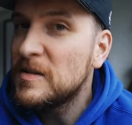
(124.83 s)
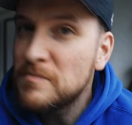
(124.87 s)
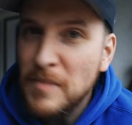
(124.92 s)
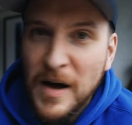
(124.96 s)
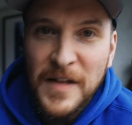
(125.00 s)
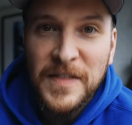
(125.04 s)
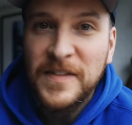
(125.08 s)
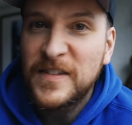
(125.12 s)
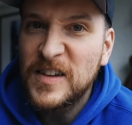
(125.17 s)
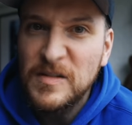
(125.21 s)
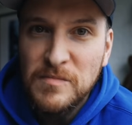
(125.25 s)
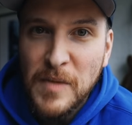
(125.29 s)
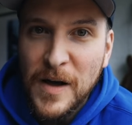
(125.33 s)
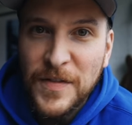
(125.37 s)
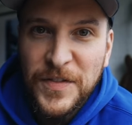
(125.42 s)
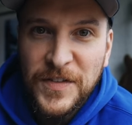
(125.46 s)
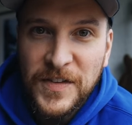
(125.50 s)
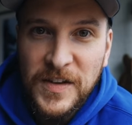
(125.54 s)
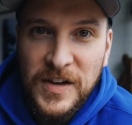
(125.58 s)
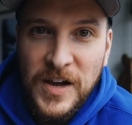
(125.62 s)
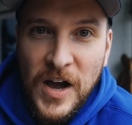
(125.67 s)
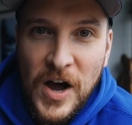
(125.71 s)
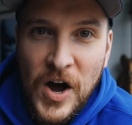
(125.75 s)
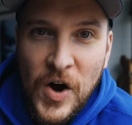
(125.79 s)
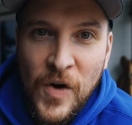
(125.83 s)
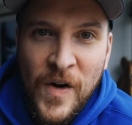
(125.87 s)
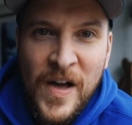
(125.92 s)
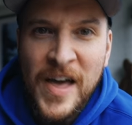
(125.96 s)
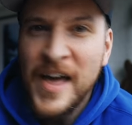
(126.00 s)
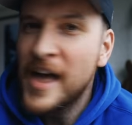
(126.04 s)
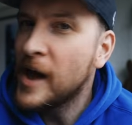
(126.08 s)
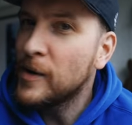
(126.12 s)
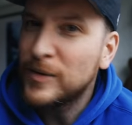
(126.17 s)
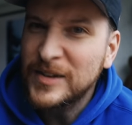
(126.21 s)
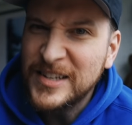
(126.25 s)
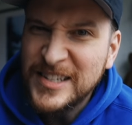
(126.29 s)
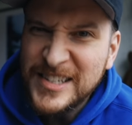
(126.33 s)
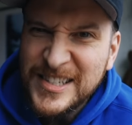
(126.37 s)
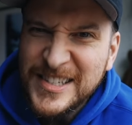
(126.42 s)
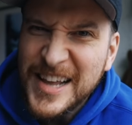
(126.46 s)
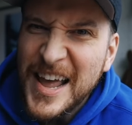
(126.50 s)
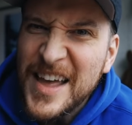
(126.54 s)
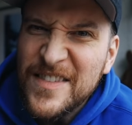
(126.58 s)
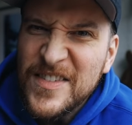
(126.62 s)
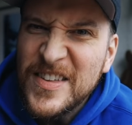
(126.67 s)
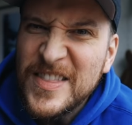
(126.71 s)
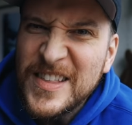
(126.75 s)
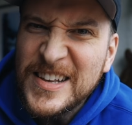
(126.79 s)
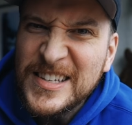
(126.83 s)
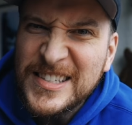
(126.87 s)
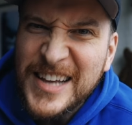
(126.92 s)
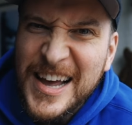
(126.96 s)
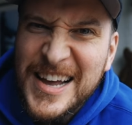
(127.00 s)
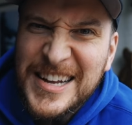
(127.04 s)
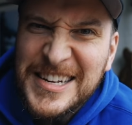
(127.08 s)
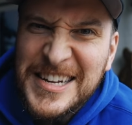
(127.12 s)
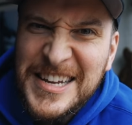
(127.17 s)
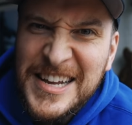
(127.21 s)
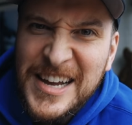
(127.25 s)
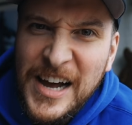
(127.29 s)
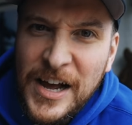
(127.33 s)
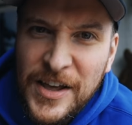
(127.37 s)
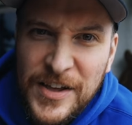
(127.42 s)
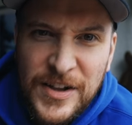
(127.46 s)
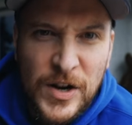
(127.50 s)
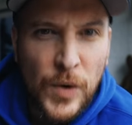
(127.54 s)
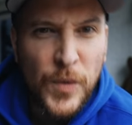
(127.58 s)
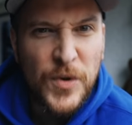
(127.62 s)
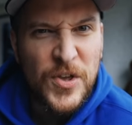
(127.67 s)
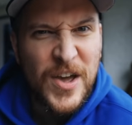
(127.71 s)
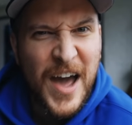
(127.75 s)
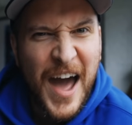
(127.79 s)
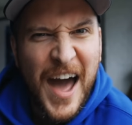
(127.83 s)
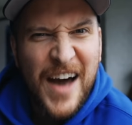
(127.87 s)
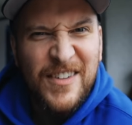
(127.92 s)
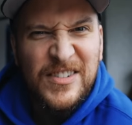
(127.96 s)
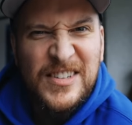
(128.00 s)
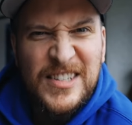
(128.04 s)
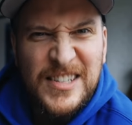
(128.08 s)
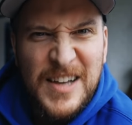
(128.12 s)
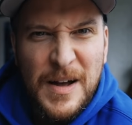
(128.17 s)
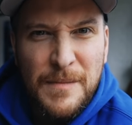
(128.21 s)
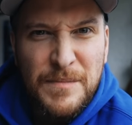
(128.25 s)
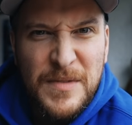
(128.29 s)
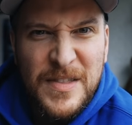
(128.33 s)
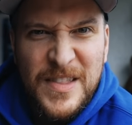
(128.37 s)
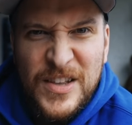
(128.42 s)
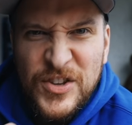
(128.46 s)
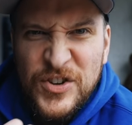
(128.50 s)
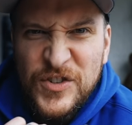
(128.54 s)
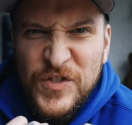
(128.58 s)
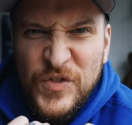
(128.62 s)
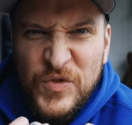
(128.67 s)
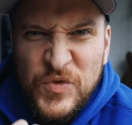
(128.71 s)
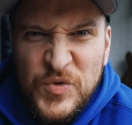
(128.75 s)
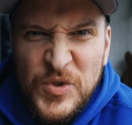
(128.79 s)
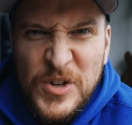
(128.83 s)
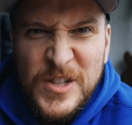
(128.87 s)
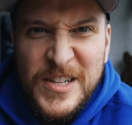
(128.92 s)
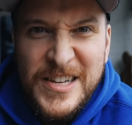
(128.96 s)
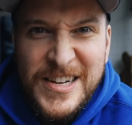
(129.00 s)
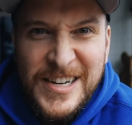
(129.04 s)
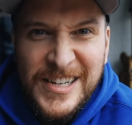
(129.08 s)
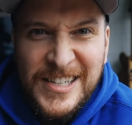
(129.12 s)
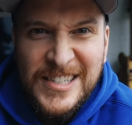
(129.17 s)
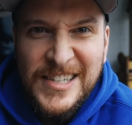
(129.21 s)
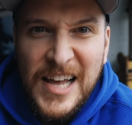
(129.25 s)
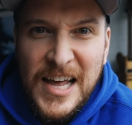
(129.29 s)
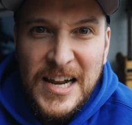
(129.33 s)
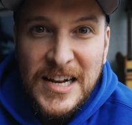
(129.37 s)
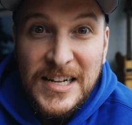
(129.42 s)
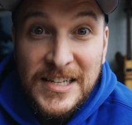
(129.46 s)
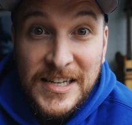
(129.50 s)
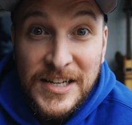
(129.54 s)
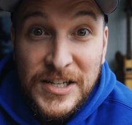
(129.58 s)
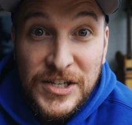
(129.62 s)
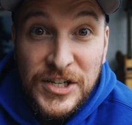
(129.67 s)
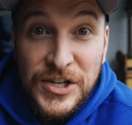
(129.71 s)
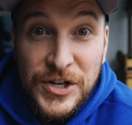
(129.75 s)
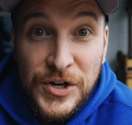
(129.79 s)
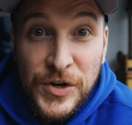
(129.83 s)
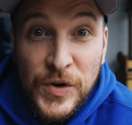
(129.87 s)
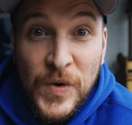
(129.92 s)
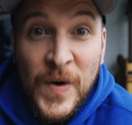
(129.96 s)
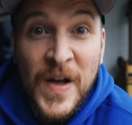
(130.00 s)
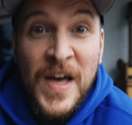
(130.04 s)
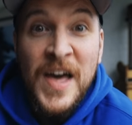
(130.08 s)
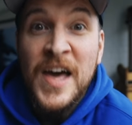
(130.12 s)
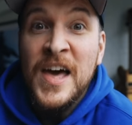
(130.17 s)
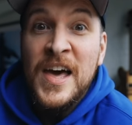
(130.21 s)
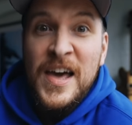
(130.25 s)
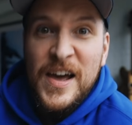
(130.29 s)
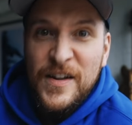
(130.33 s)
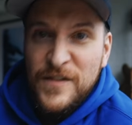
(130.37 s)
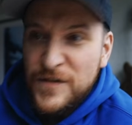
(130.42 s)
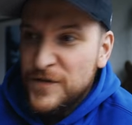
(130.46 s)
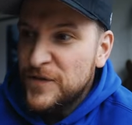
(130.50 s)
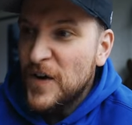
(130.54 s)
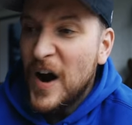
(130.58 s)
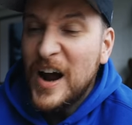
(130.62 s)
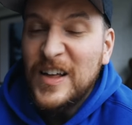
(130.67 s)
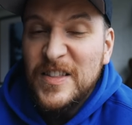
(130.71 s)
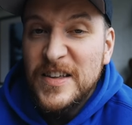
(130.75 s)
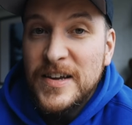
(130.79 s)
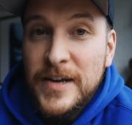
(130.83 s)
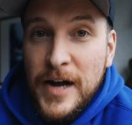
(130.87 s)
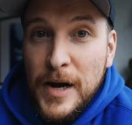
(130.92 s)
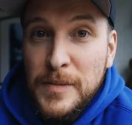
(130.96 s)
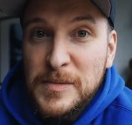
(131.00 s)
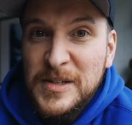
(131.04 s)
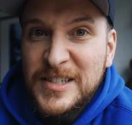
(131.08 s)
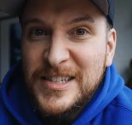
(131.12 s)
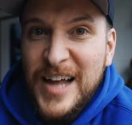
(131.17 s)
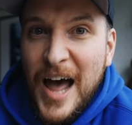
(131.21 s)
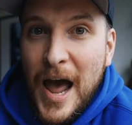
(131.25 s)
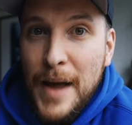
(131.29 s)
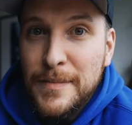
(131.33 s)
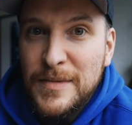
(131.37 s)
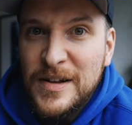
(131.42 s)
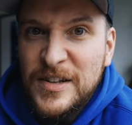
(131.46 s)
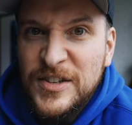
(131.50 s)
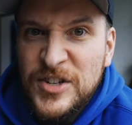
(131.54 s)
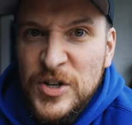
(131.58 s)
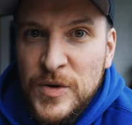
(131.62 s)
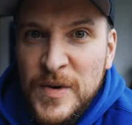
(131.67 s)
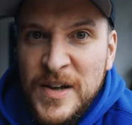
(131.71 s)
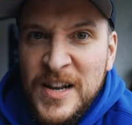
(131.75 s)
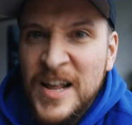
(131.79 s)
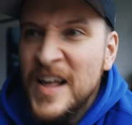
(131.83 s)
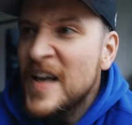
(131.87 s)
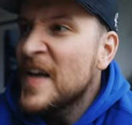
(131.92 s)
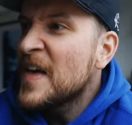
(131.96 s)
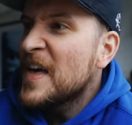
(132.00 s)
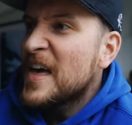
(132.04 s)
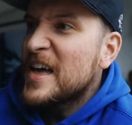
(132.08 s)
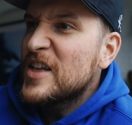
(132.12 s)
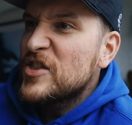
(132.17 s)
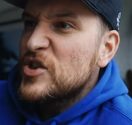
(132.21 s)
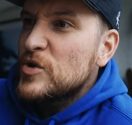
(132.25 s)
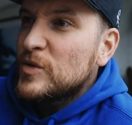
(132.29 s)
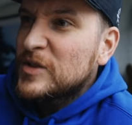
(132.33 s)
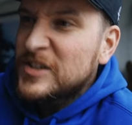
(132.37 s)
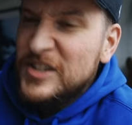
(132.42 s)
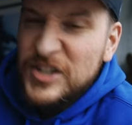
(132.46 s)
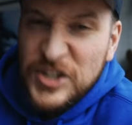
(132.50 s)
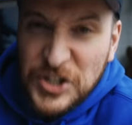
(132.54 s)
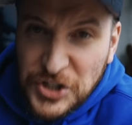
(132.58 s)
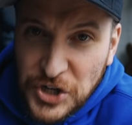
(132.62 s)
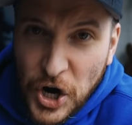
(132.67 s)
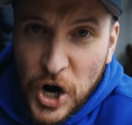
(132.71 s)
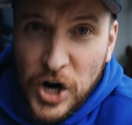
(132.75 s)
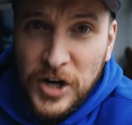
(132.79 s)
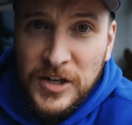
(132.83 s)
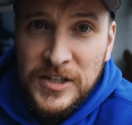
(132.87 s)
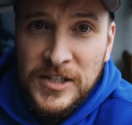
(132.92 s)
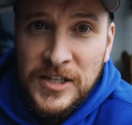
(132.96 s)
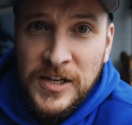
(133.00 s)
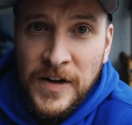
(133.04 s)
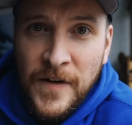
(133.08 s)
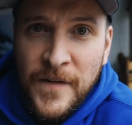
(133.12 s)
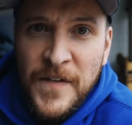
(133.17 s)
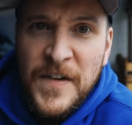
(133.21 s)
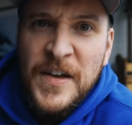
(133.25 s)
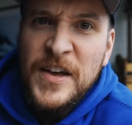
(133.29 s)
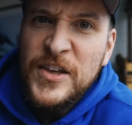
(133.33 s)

and months and months ago. I was saving this idea. You know, when you have something that you're really excited to do, it finally comes time to do it and you start.